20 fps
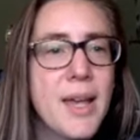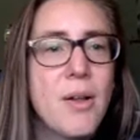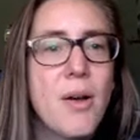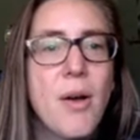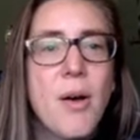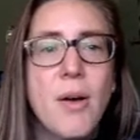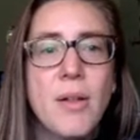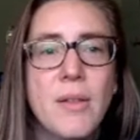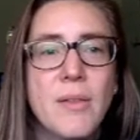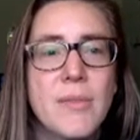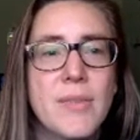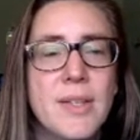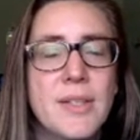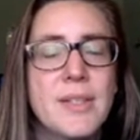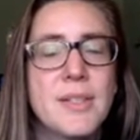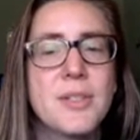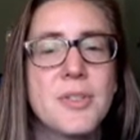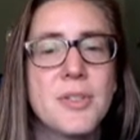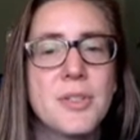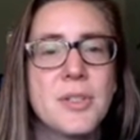all of
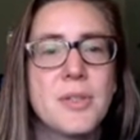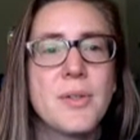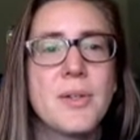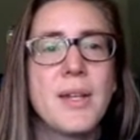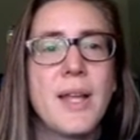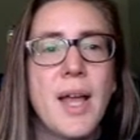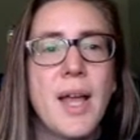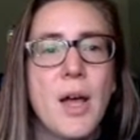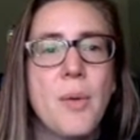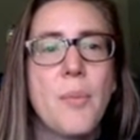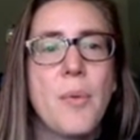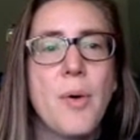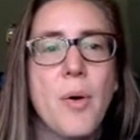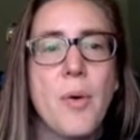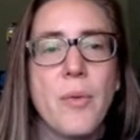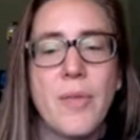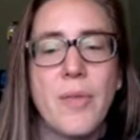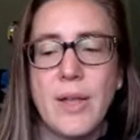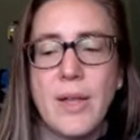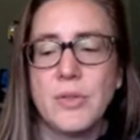this is just going to help
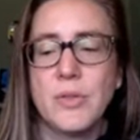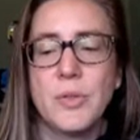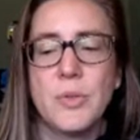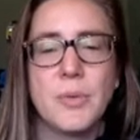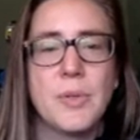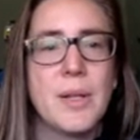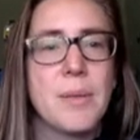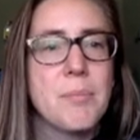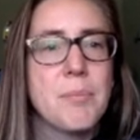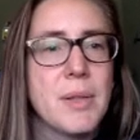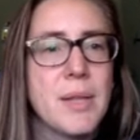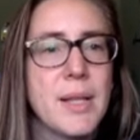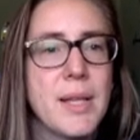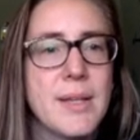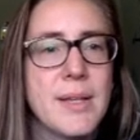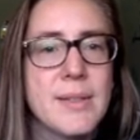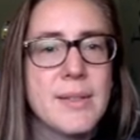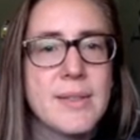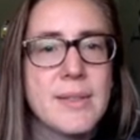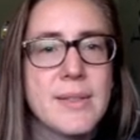hold that dune in
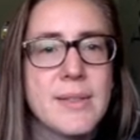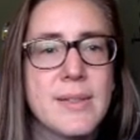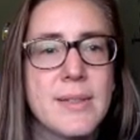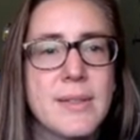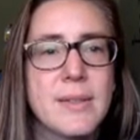place.